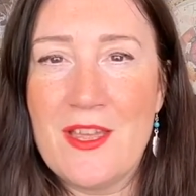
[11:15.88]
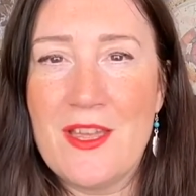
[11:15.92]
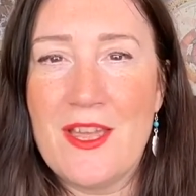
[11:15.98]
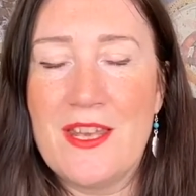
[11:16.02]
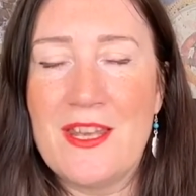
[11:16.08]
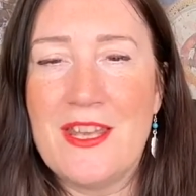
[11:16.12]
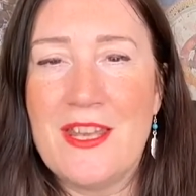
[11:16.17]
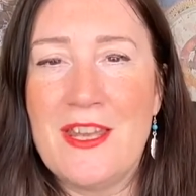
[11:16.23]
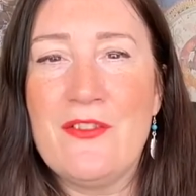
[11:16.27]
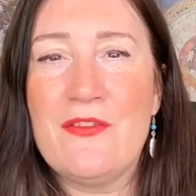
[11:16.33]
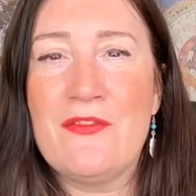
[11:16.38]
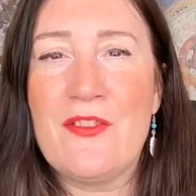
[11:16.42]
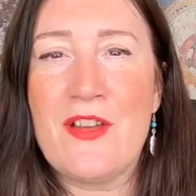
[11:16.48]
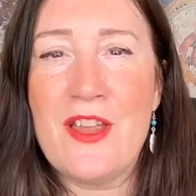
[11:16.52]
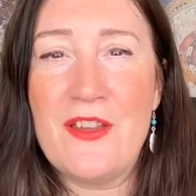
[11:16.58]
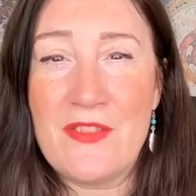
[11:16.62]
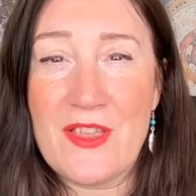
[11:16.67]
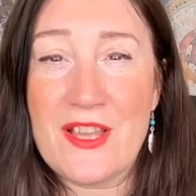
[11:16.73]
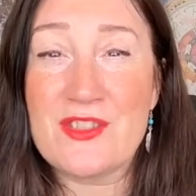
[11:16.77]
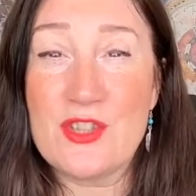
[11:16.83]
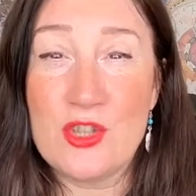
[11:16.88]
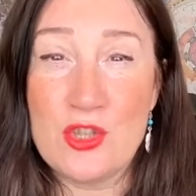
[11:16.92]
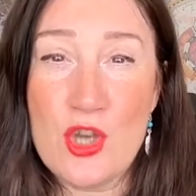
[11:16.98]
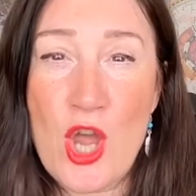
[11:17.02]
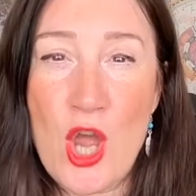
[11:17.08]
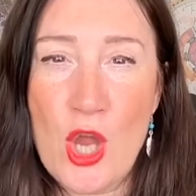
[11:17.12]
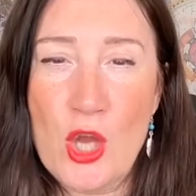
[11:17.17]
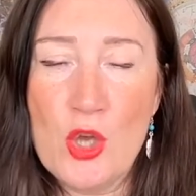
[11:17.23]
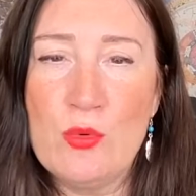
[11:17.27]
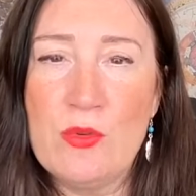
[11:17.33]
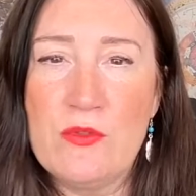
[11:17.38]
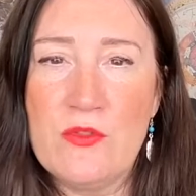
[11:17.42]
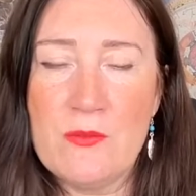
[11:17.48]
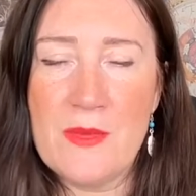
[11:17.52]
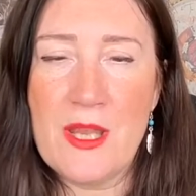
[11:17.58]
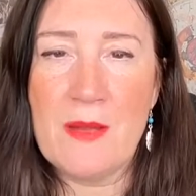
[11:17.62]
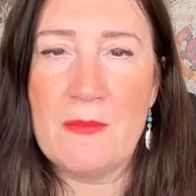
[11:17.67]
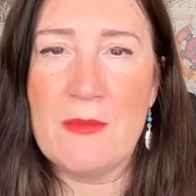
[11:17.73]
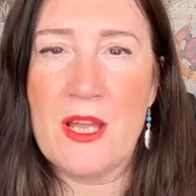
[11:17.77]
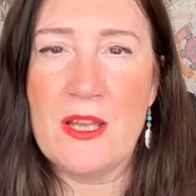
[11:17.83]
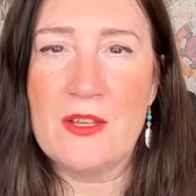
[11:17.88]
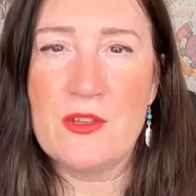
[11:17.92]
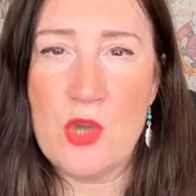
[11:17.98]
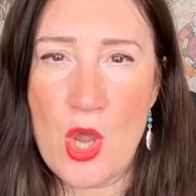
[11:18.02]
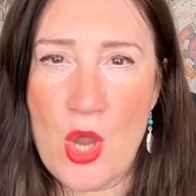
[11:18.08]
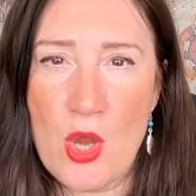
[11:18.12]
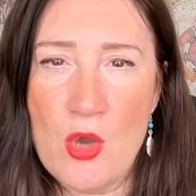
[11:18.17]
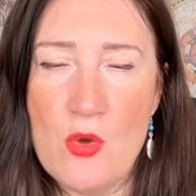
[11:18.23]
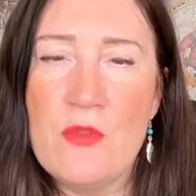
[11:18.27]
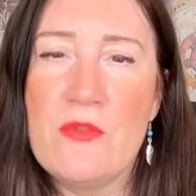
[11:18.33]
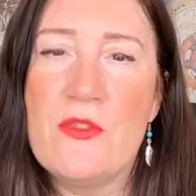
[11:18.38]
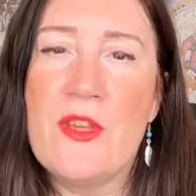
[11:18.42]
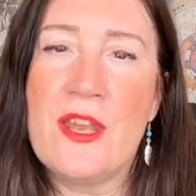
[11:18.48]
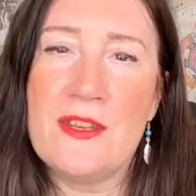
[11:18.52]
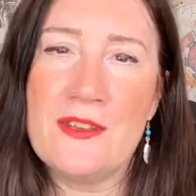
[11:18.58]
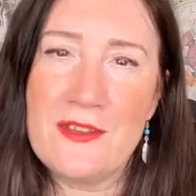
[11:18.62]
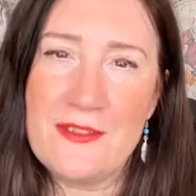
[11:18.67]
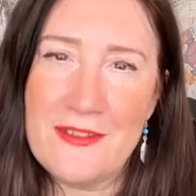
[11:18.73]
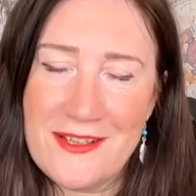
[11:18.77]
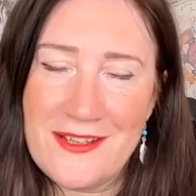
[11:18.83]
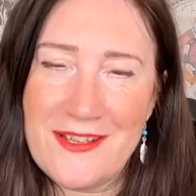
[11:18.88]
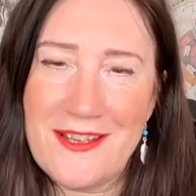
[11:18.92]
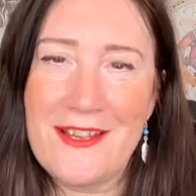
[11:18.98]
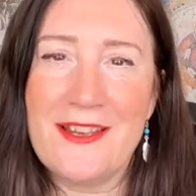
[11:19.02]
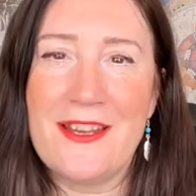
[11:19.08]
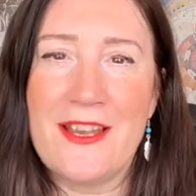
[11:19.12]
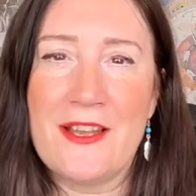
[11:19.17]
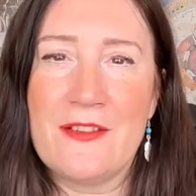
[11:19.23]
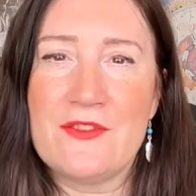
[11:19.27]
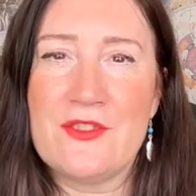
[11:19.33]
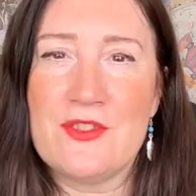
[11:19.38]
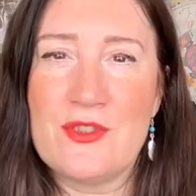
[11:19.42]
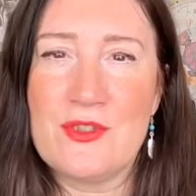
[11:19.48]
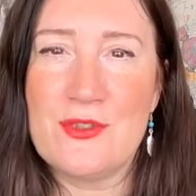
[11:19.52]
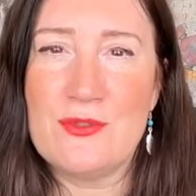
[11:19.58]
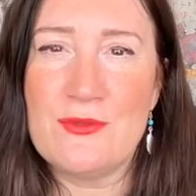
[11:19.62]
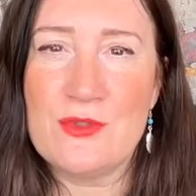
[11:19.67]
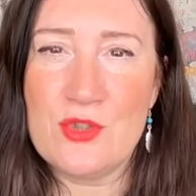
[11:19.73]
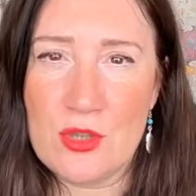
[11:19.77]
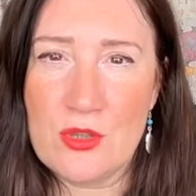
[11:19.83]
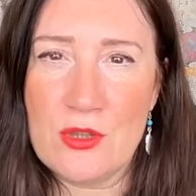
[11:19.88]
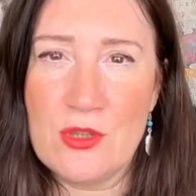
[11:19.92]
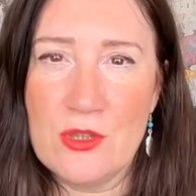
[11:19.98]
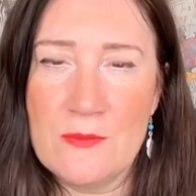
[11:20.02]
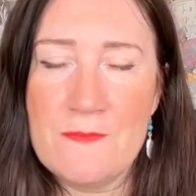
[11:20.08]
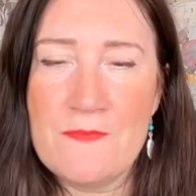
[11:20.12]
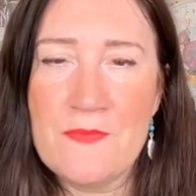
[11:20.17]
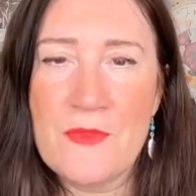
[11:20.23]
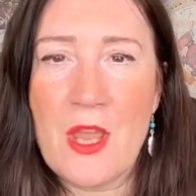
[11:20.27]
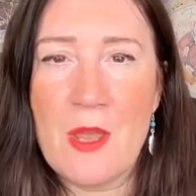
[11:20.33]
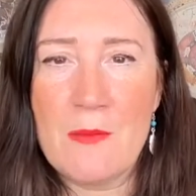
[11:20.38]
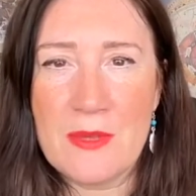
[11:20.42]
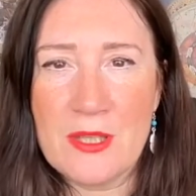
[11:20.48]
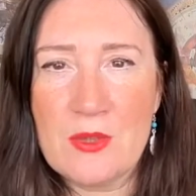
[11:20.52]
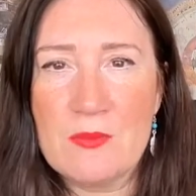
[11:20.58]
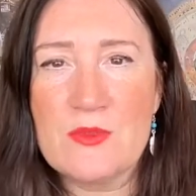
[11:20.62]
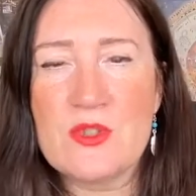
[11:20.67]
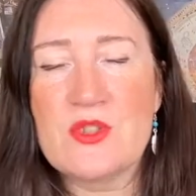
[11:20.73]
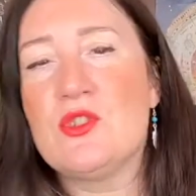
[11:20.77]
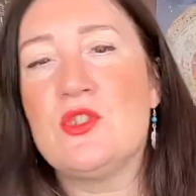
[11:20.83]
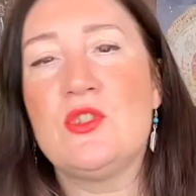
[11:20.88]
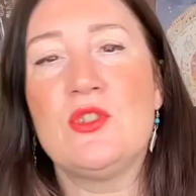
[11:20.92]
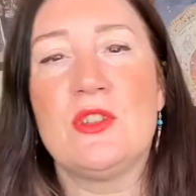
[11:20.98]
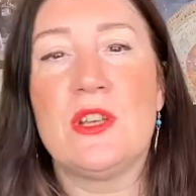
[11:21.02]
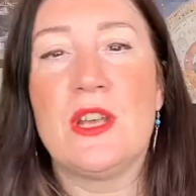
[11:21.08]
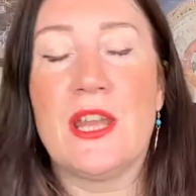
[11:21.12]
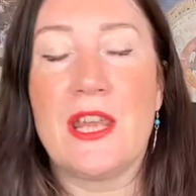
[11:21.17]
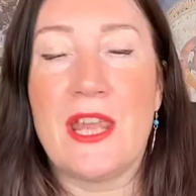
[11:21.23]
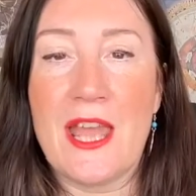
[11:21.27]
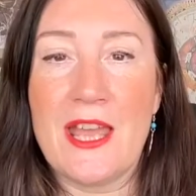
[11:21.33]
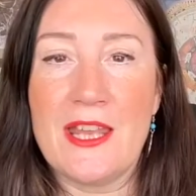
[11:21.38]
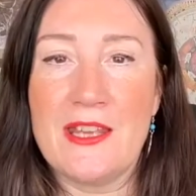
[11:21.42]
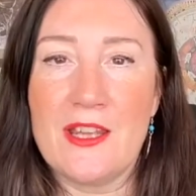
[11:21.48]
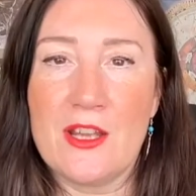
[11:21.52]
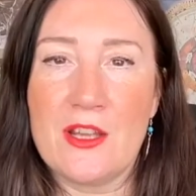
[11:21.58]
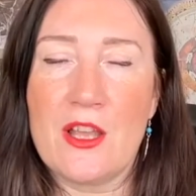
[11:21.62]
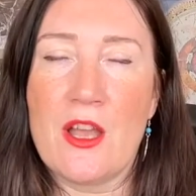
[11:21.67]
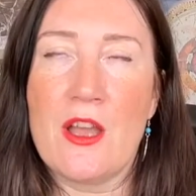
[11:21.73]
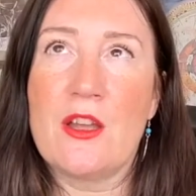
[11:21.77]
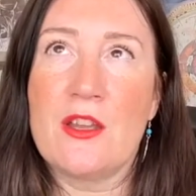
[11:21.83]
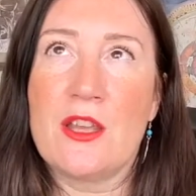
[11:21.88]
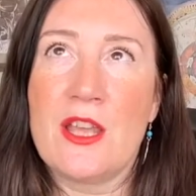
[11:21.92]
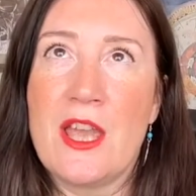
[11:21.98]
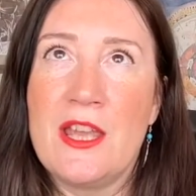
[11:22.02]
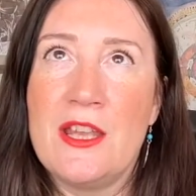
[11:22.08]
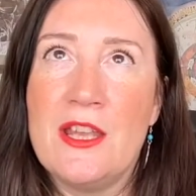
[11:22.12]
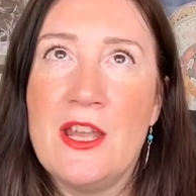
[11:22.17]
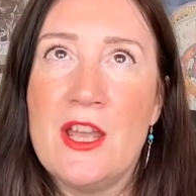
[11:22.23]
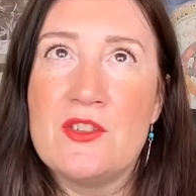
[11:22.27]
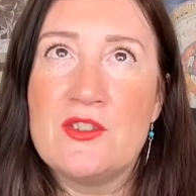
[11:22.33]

And if that's a no for me, I'm like, no, then I have to shut up and become the student again and go, okay,